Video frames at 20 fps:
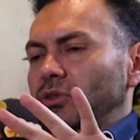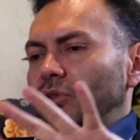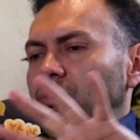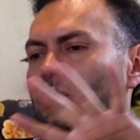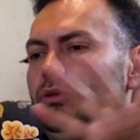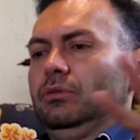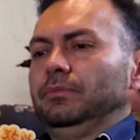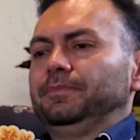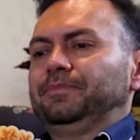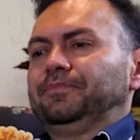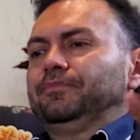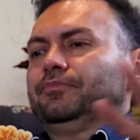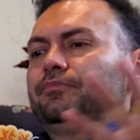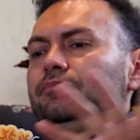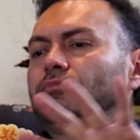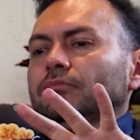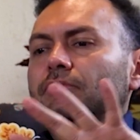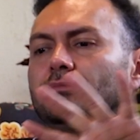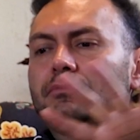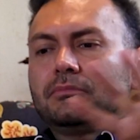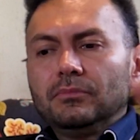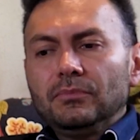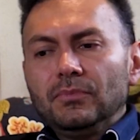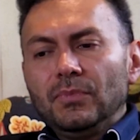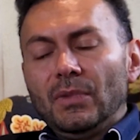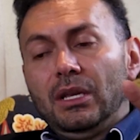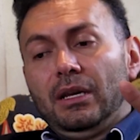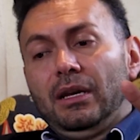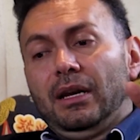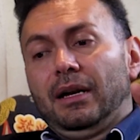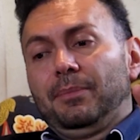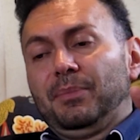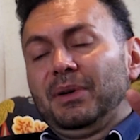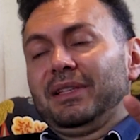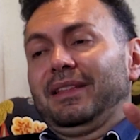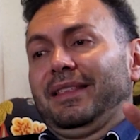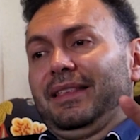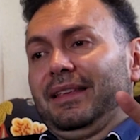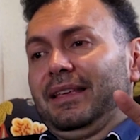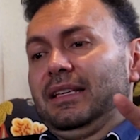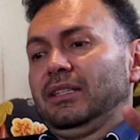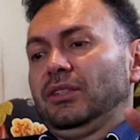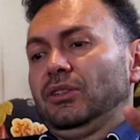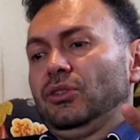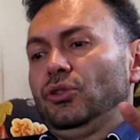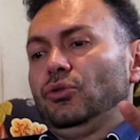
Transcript: So, but the thing is,